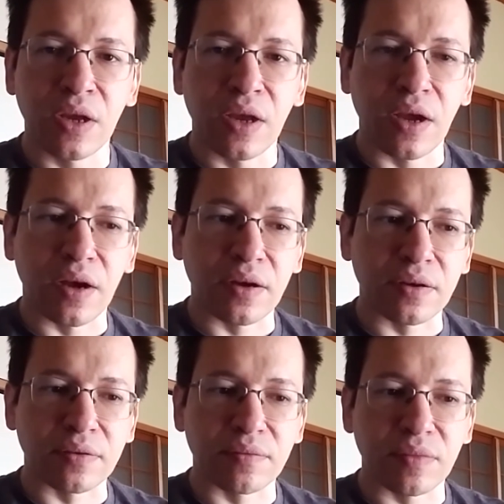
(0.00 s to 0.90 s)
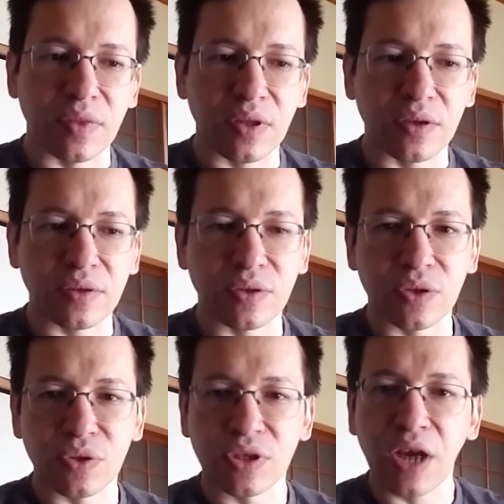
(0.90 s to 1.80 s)
uh, to
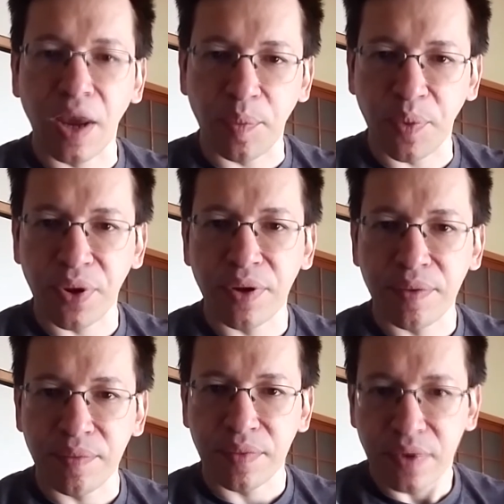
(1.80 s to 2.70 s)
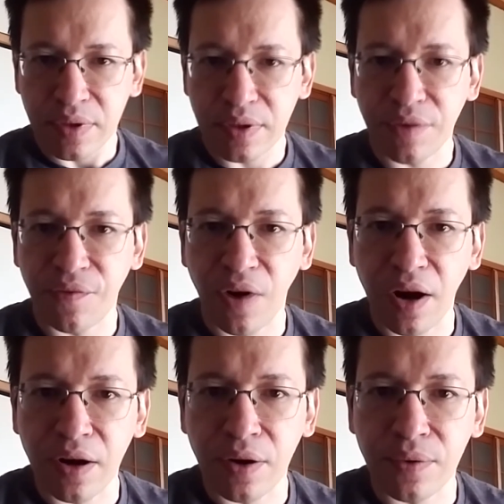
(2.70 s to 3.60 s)
shape the
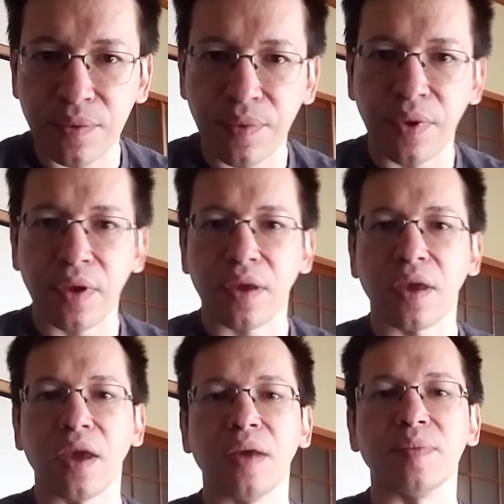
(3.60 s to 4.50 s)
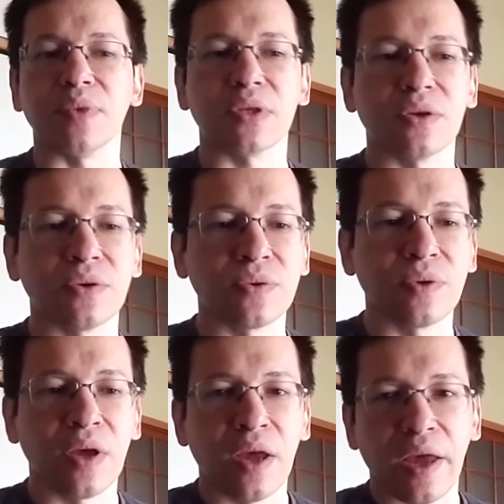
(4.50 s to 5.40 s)
final game. So,
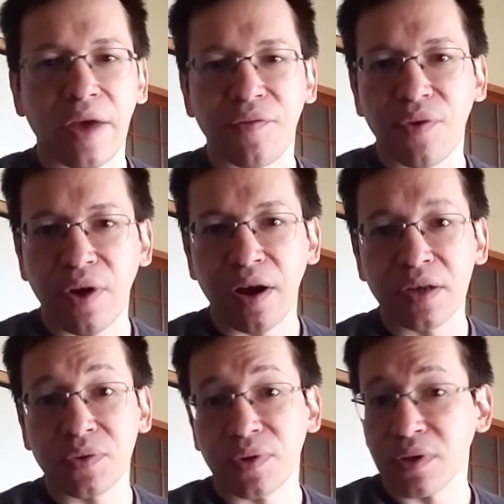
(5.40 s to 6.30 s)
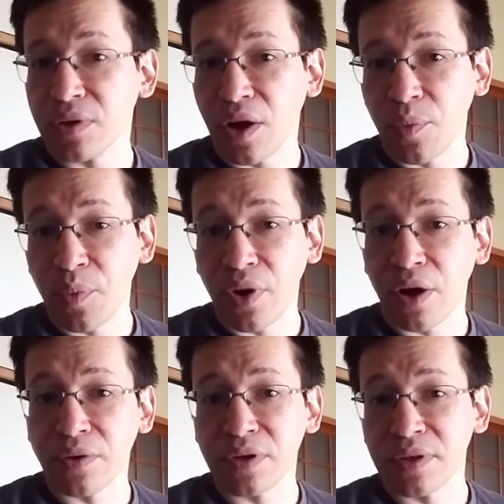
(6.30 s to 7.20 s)
if you guys want to help me
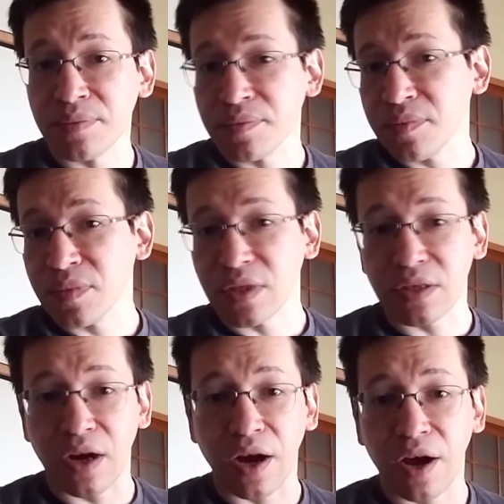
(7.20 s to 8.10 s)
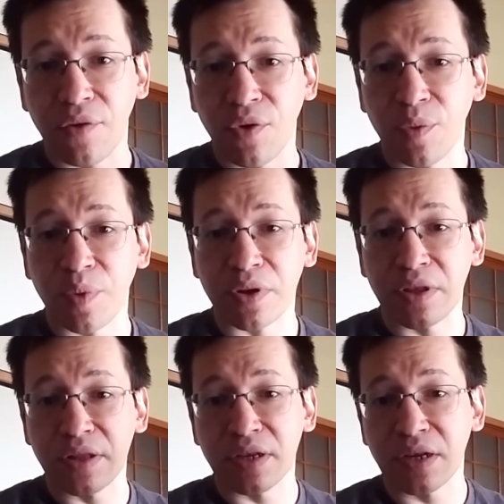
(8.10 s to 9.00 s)
out, I will put the
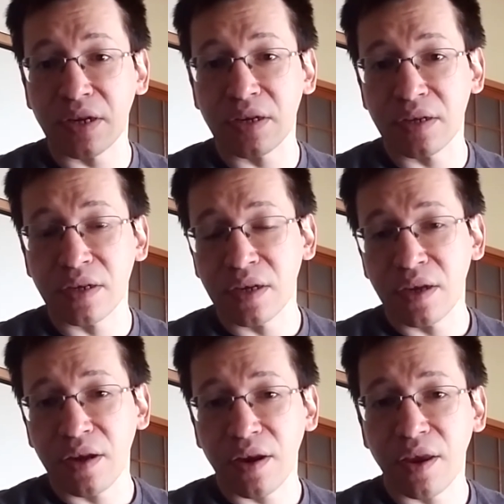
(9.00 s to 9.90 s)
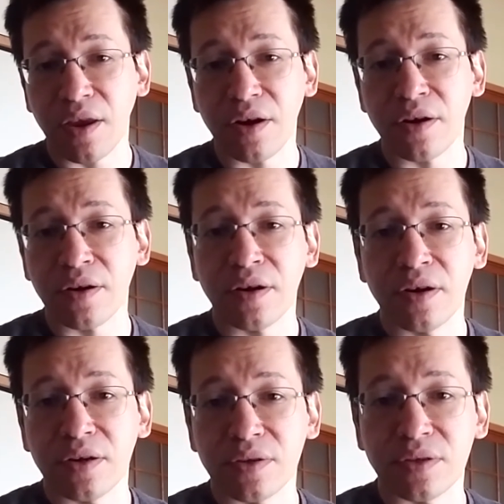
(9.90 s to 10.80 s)
link here
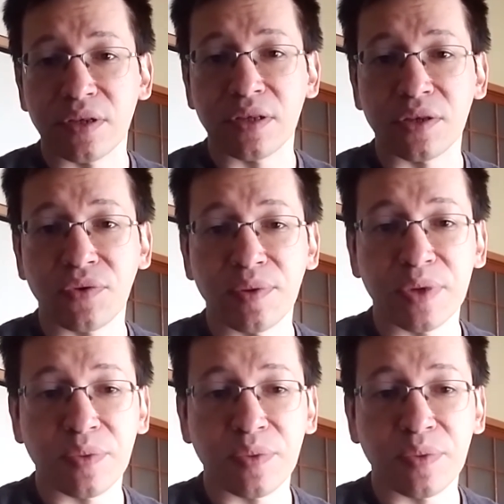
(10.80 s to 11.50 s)
on the description